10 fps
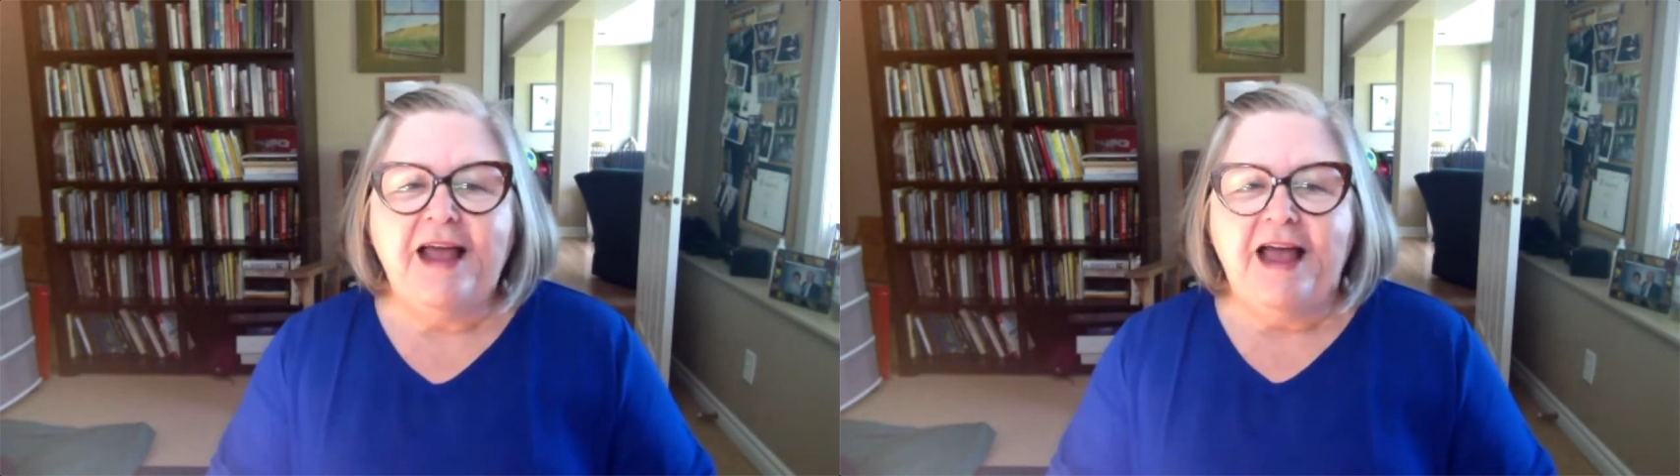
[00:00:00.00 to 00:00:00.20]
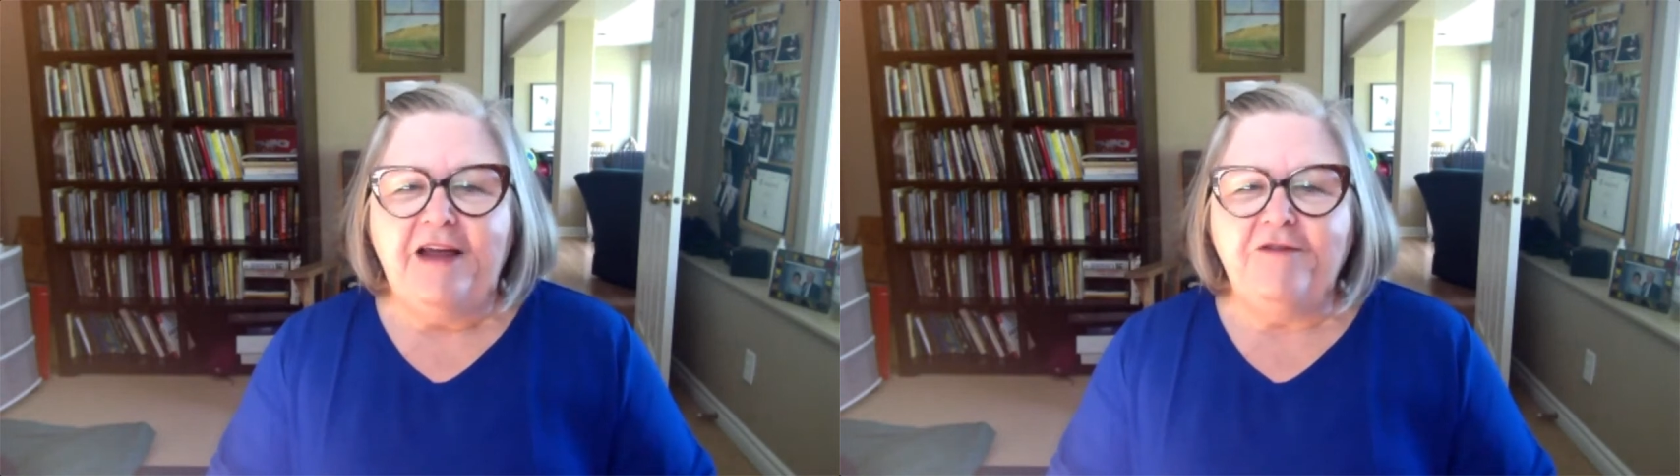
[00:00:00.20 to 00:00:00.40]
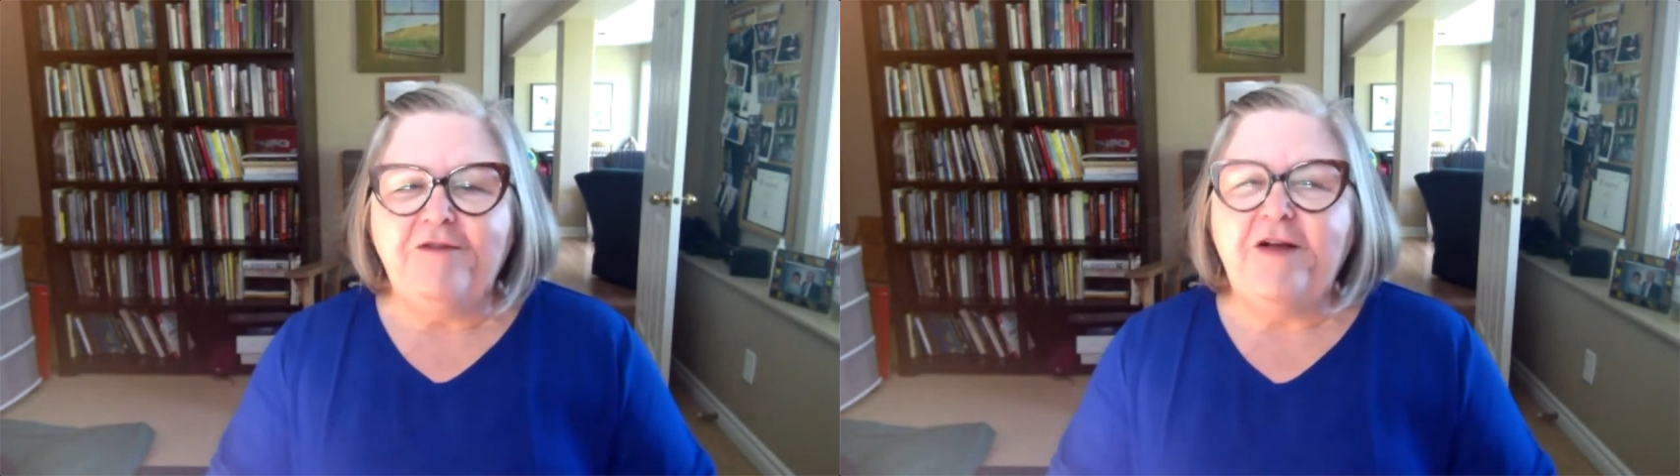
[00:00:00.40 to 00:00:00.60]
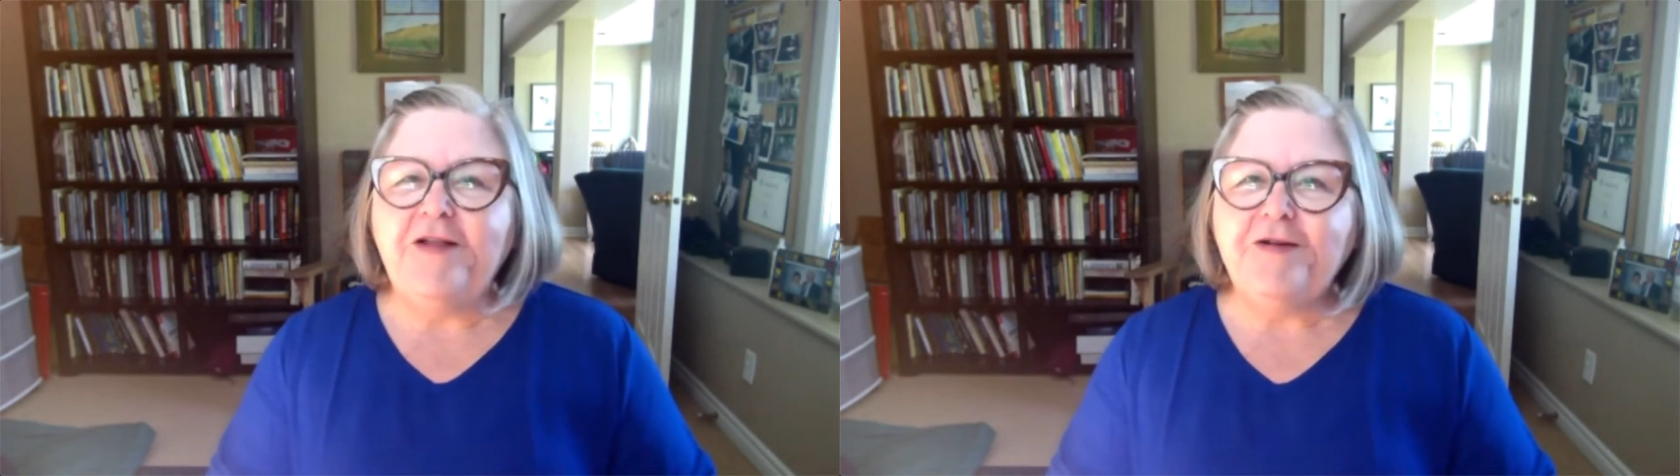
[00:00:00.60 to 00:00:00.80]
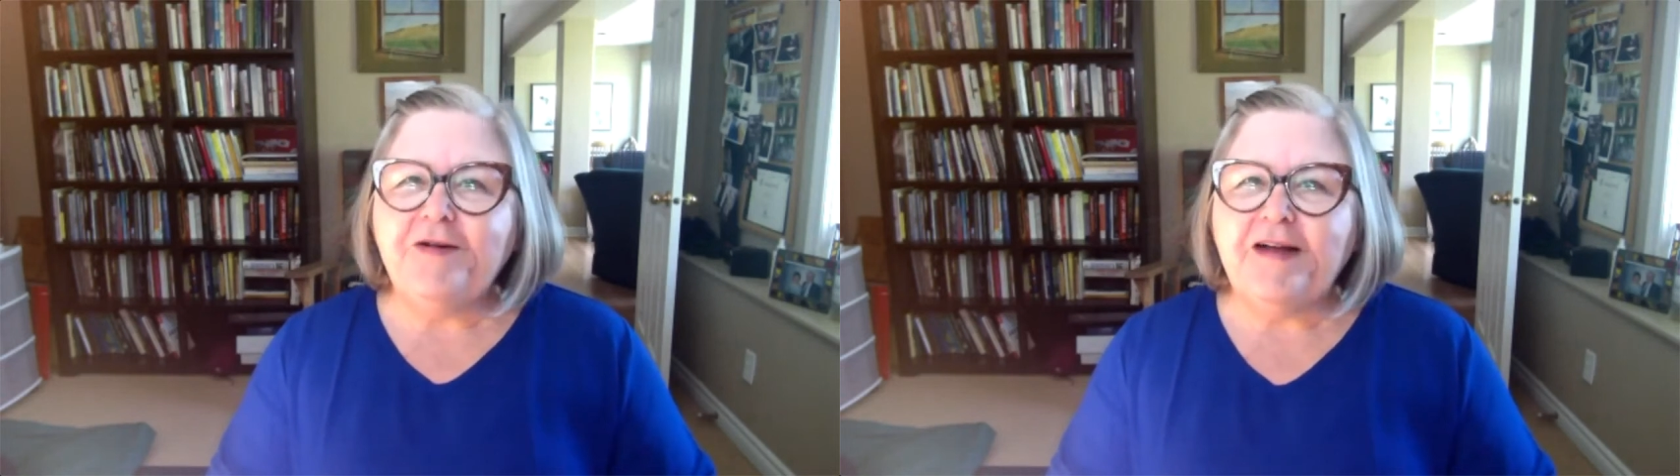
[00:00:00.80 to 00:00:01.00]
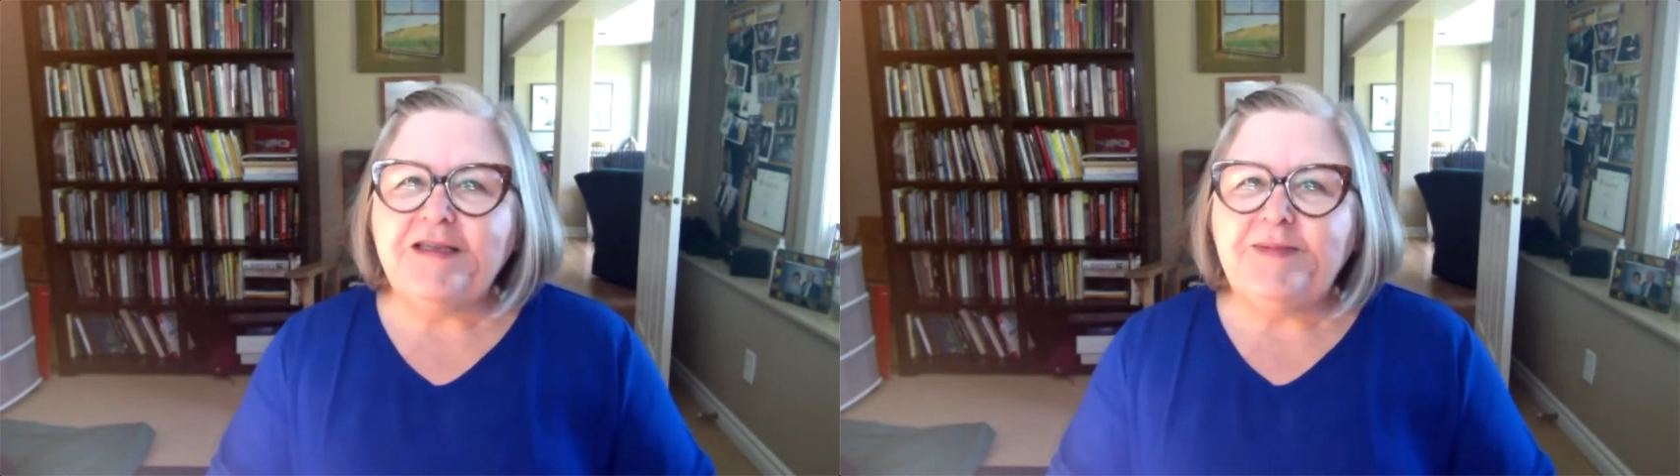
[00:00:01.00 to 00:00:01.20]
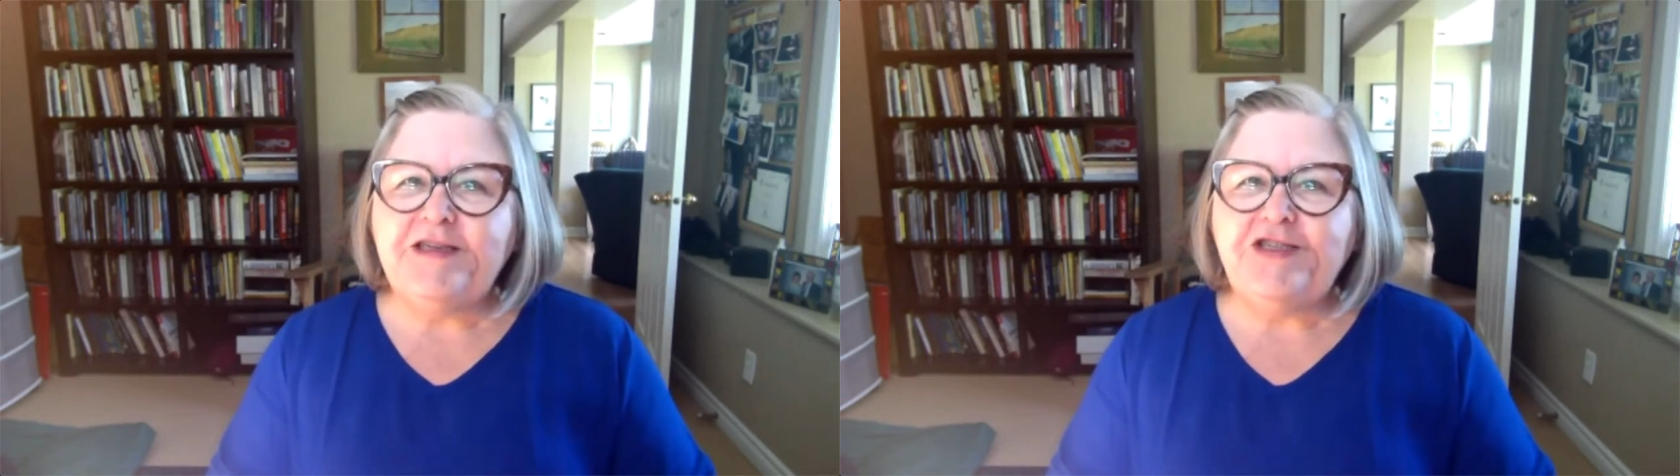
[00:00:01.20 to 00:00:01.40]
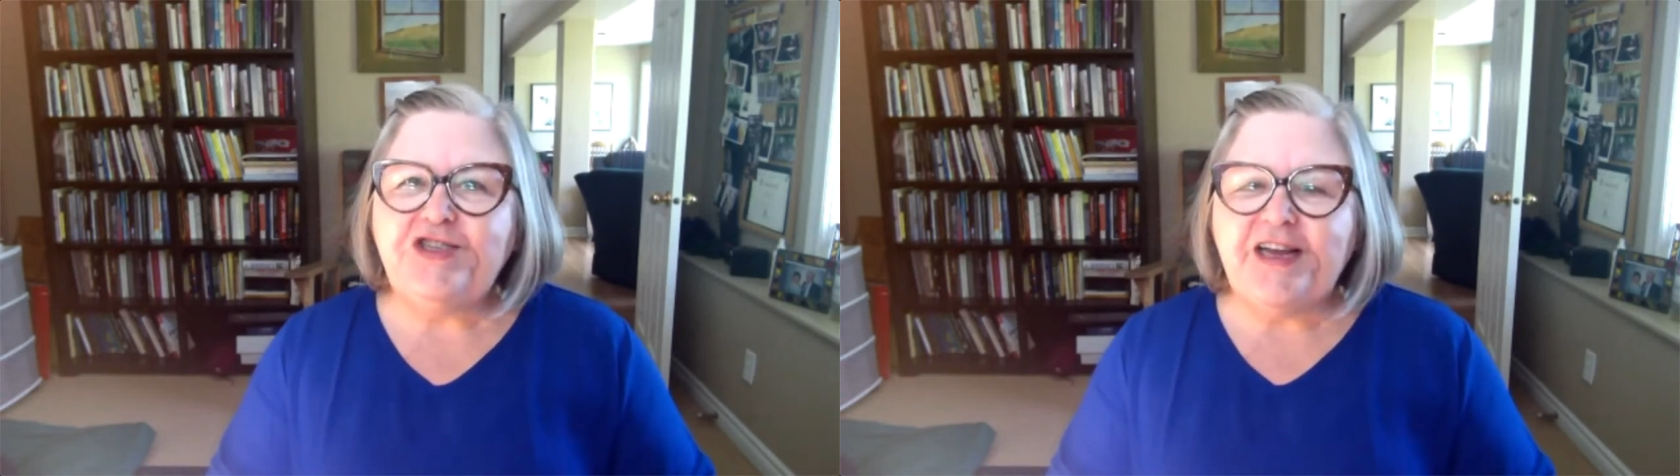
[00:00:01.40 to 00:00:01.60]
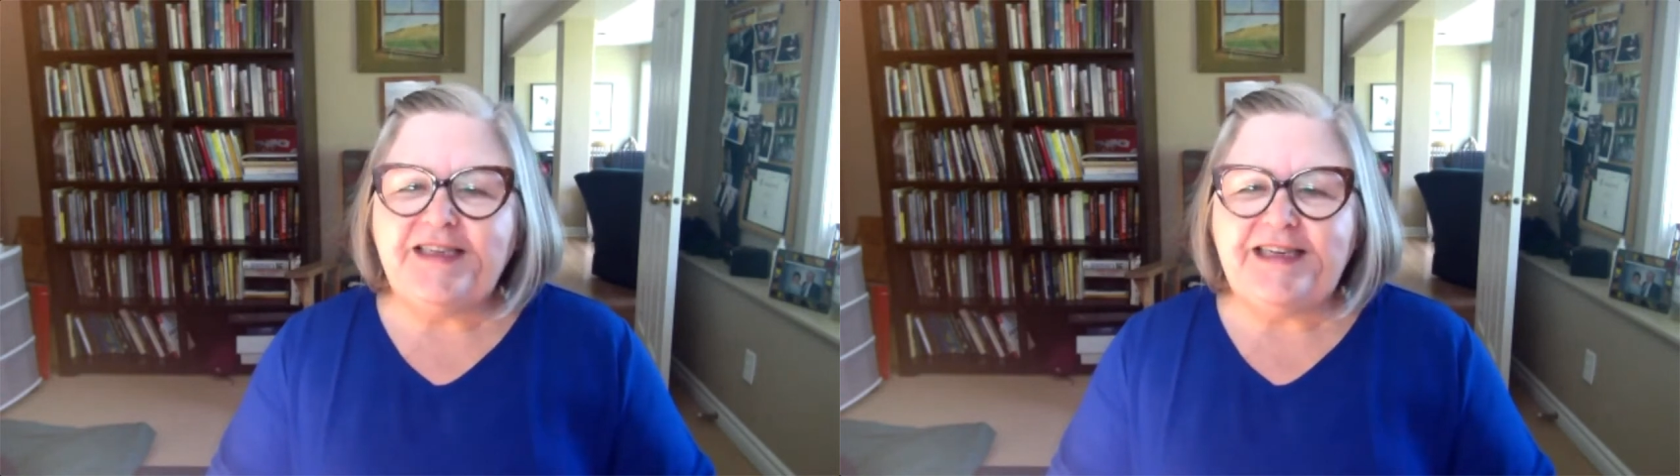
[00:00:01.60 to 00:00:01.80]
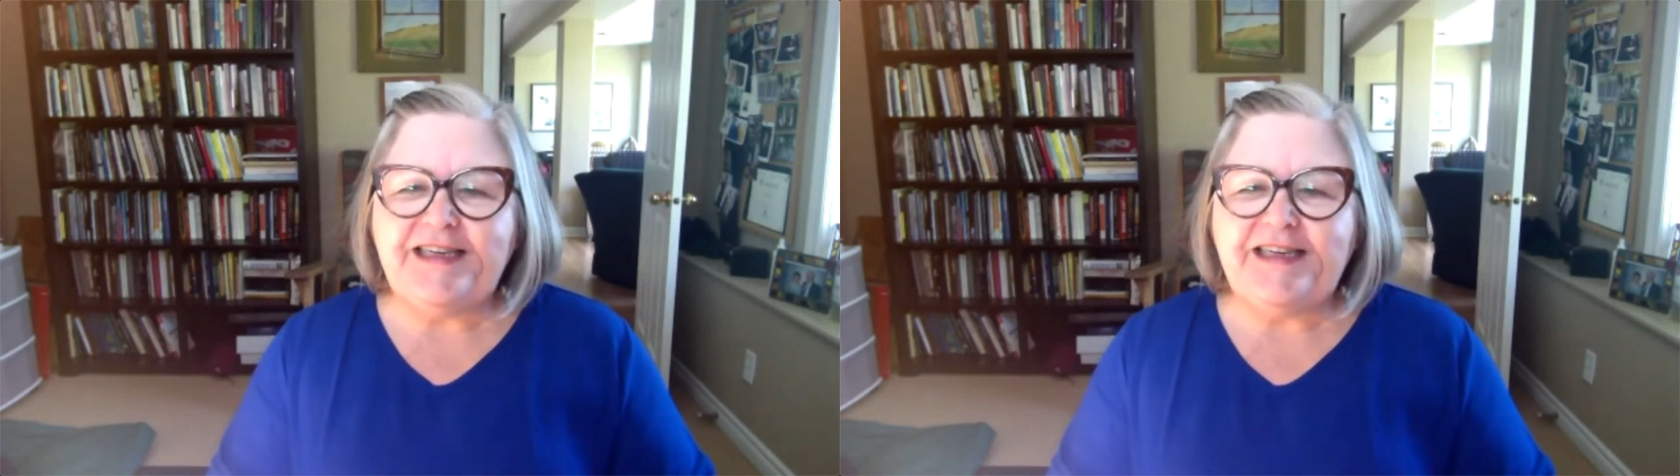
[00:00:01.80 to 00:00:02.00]
and followed her husband
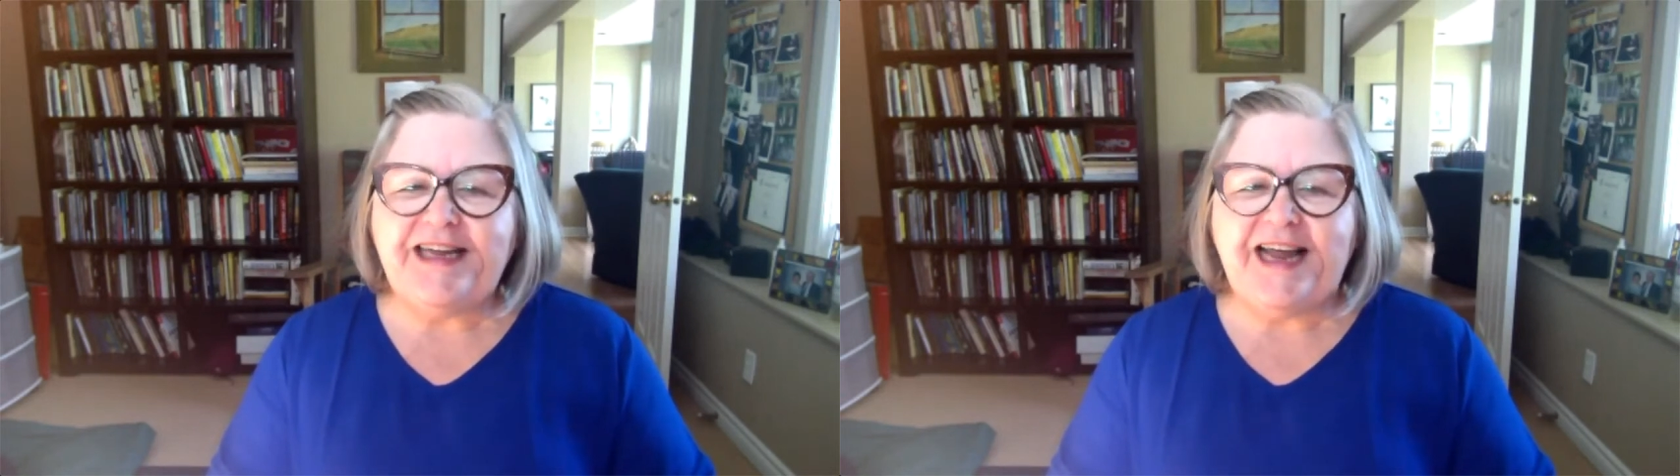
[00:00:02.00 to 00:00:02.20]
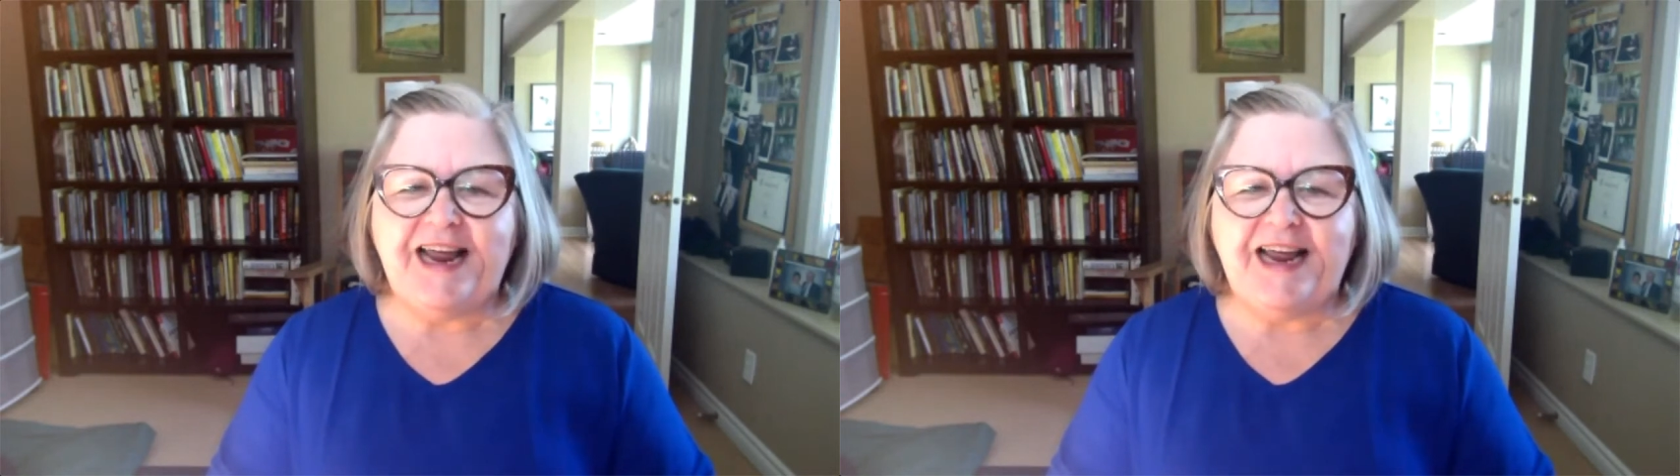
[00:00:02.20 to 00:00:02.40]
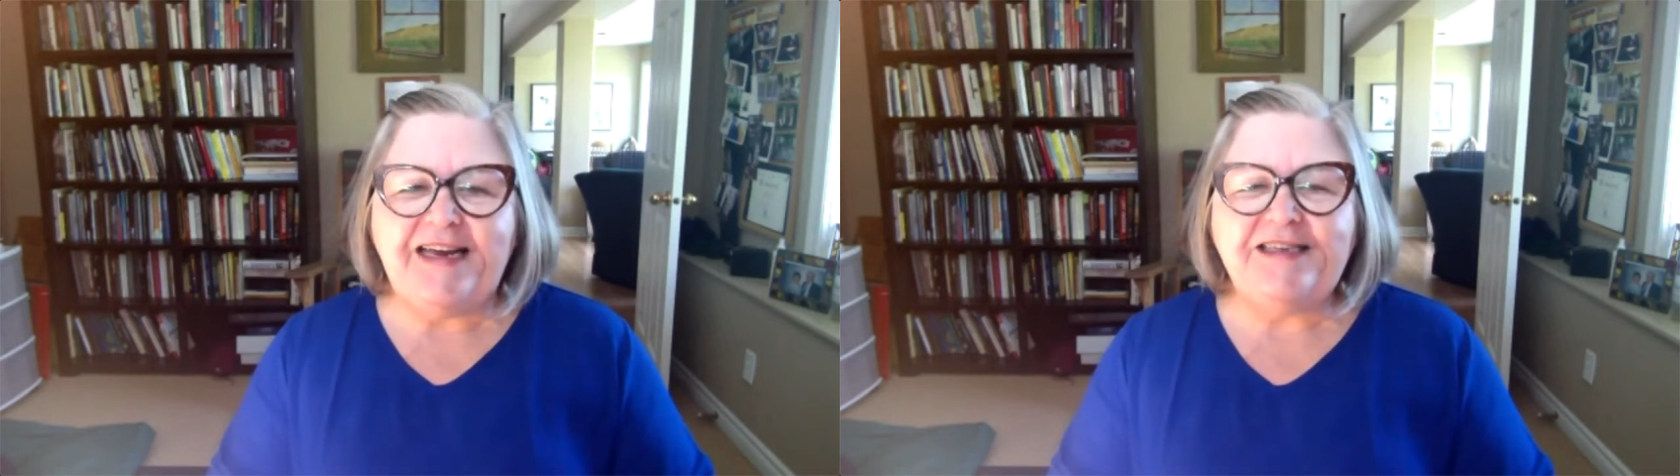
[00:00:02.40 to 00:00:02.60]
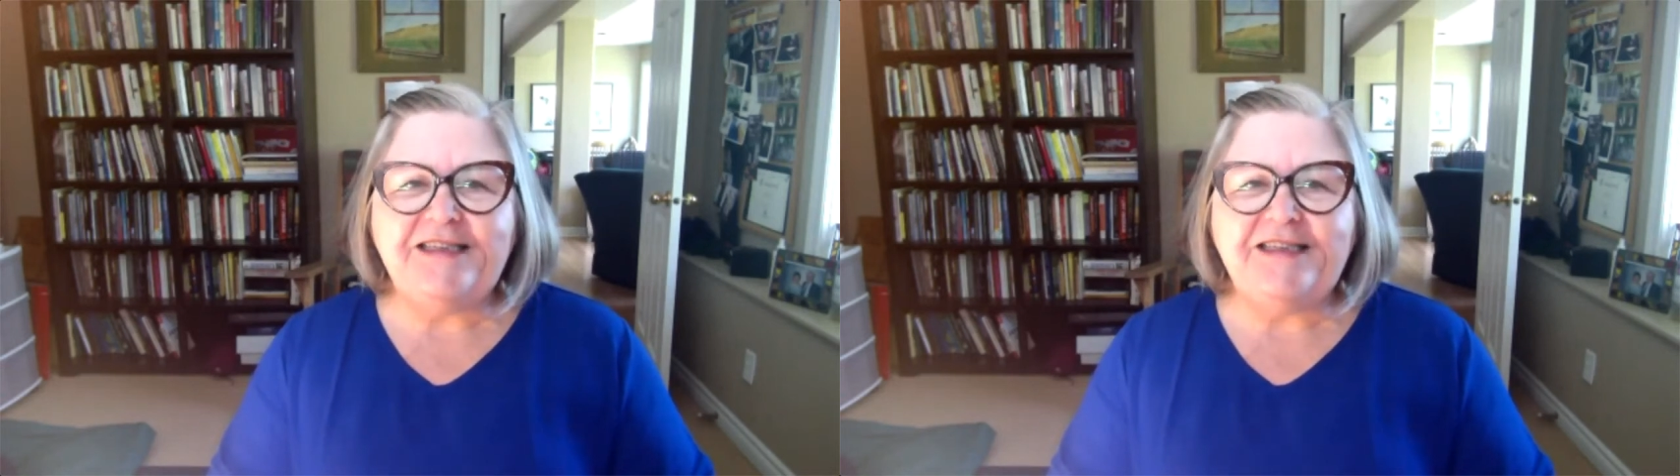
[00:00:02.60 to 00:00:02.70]
JD to eight